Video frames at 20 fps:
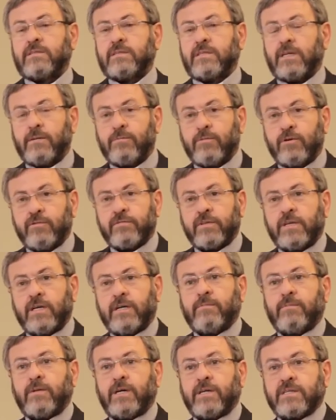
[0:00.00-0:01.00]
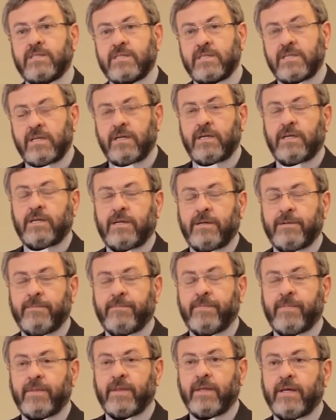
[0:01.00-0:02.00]
some of them are still
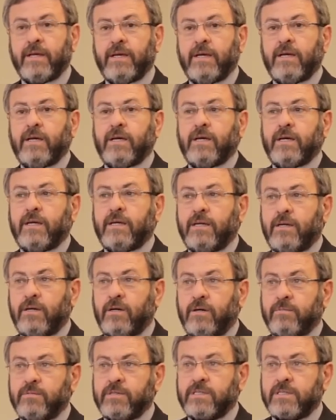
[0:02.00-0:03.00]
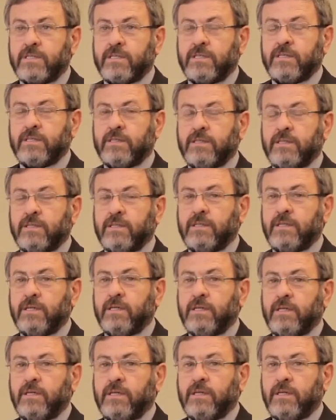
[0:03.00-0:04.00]
in Homs
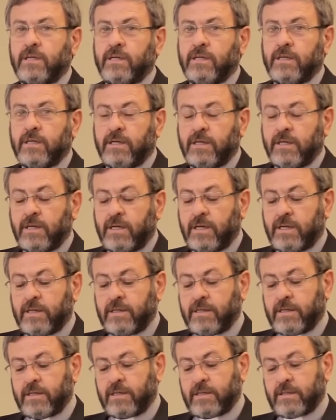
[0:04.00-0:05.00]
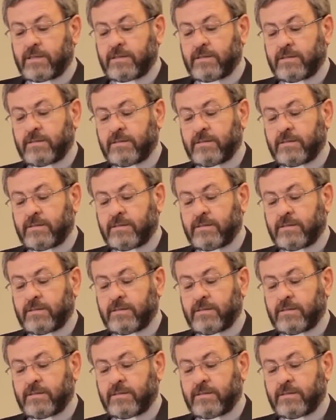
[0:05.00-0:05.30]
under